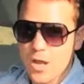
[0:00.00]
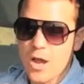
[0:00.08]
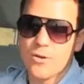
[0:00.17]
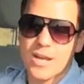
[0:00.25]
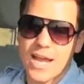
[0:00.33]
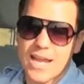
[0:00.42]

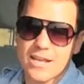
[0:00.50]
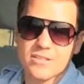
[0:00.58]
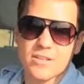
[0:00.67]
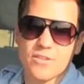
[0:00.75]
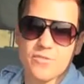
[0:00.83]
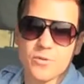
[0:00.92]
Okay,
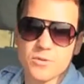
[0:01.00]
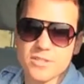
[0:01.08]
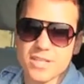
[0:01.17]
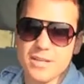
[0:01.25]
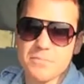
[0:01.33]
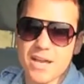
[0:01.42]
so the Ford
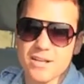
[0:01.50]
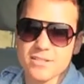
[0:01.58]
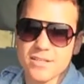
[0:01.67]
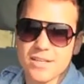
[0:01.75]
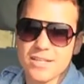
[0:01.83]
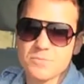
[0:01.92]
C-Max
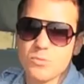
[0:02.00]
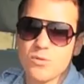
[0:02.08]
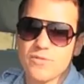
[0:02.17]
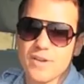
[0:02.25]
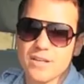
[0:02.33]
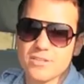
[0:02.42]
is more
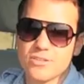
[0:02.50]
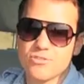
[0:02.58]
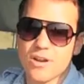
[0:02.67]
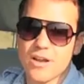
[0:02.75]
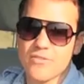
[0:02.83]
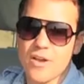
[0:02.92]
fun to
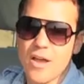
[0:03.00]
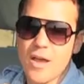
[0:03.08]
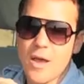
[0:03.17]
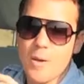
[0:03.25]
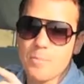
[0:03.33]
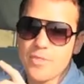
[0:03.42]
drive,
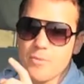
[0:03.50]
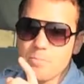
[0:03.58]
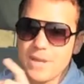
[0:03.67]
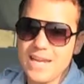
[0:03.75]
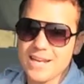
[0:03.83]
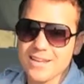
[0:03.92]
but the
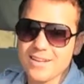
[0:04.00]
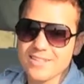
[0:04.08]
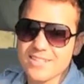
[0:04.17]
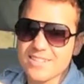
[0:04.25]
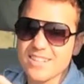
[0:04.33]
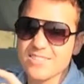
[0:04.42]

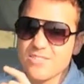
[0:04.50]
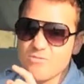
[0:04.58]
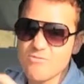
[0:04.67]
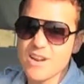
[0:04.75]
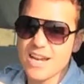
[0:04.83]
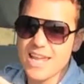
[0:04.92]
B-Class doesn't
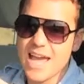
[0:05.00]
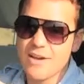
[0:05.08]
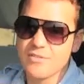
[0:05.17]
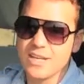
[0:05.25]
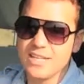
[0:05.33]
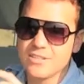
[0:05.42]
really
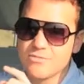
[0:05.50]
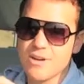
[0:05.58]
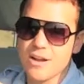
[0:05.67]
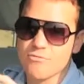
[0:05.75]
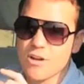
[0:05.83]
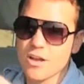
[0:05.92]
have any
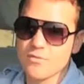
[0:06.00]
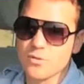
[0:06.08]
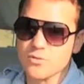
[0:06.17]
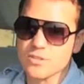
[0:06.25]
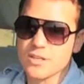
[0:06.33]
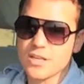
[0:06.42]
direct
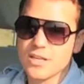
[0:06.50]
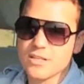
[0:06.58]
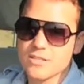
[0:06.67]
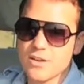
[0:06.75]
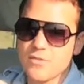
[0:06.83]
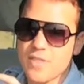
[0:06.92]
rivals.
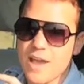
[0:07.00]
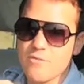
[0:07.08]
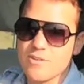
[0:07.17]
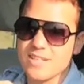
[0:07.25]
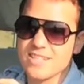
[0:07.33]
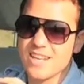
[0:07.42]
So for that
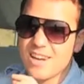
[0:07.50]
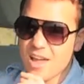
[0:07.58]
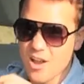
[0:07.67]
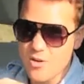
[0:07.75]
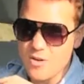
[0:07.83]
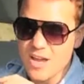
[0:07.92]
reason
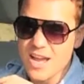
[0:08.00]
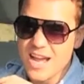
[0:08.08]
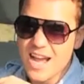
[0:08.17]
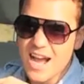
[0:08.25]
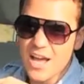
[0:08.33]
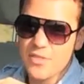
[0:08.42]
alone,
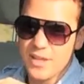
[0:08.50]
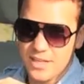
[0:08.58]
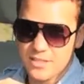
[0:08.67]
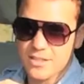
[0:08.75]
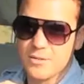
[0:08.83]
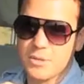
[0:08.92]
I think
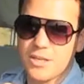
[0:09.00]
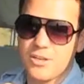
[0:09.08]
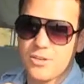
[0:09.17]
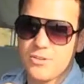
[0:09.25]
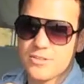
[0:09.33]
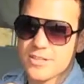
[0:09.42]
it's going to be a
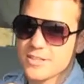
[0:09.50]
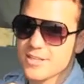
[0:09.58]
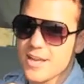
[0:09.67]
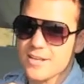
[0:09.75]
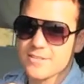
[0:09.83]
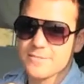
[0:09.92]
huge
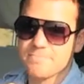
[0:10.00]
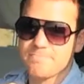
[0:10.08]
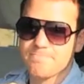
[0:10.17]
success.